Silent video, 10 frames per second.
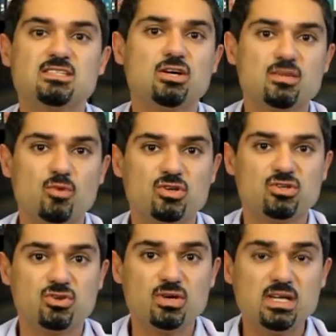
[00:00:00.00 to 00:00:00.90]
tell them what
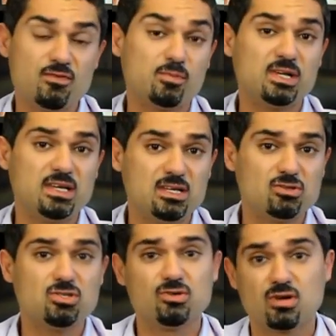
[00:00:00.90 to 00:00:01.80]
you're doing, if you're pleading
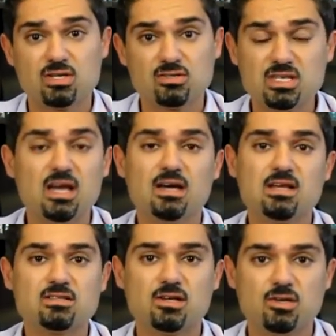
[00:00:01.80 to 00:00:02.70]
guilty or not guilty,
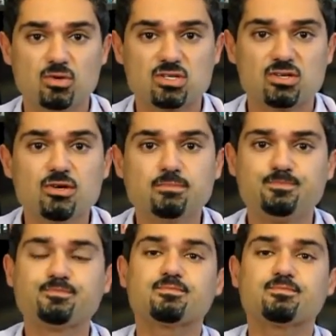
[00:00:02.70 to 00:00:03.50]
they'll tell you what to do.